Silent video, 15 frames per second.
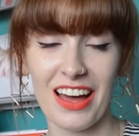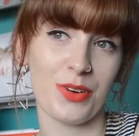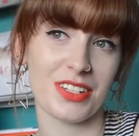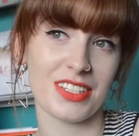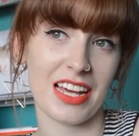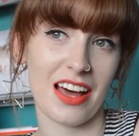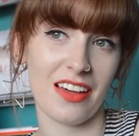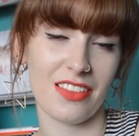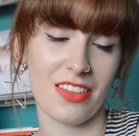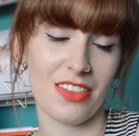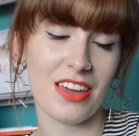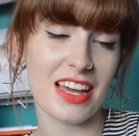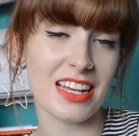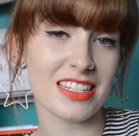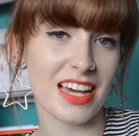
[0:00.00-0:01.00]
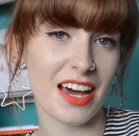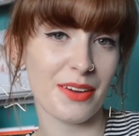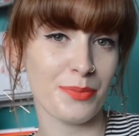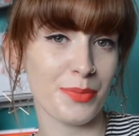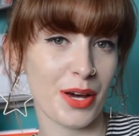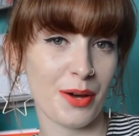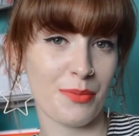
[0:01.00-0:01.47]
I was at the theatre
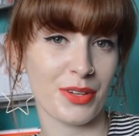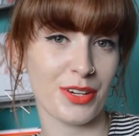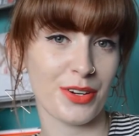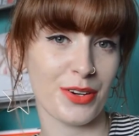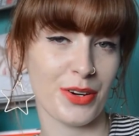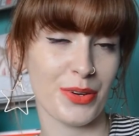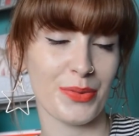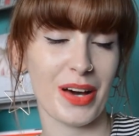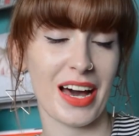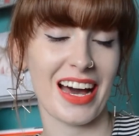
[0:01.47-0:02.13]
in Birmingham